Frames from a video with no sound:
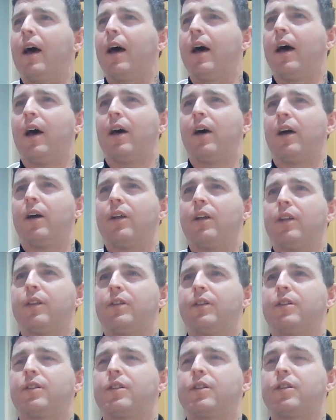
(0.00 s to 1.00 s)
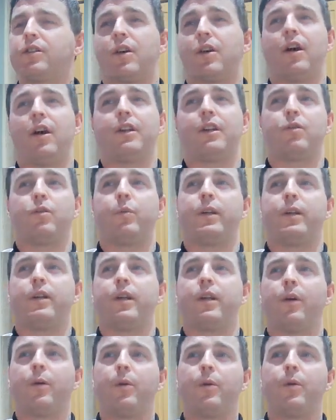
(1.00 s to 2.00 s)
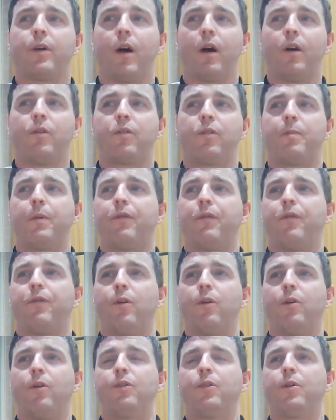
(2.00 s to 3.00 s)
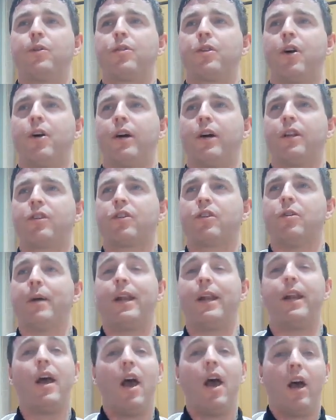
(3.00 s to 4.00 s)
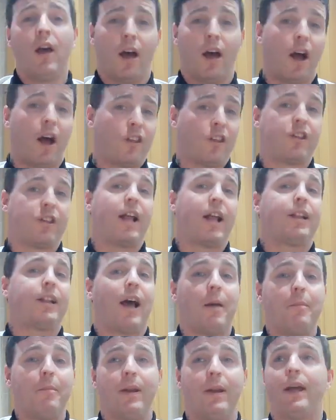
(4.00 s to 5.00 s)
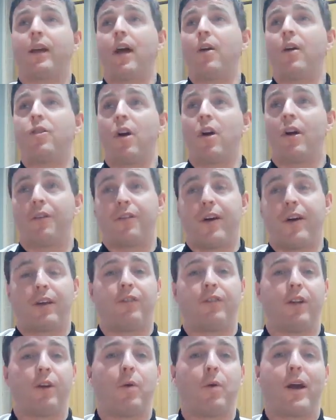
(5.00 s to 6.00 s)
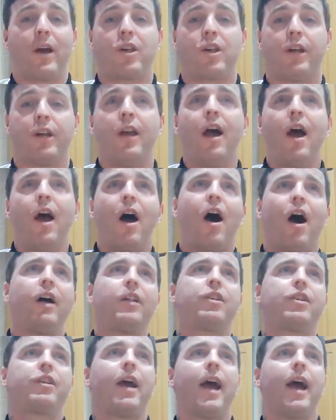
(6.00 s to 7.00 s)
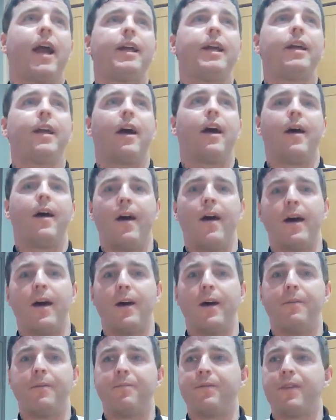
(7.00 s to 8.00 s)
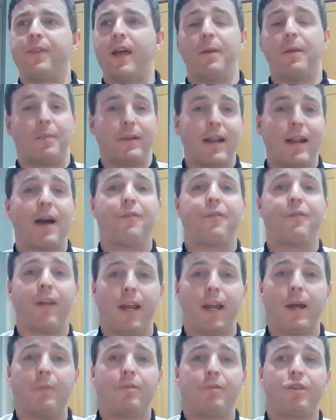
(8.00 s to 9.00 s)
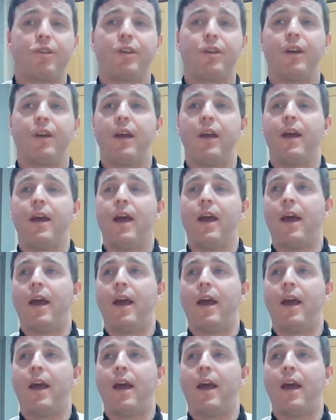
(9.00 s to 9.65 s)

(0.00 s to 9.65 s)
to sign this window. Who goes before new signs come in? I just said that a minute ago, John, and thanks for the question. I'd say it'd be Nat Phillips.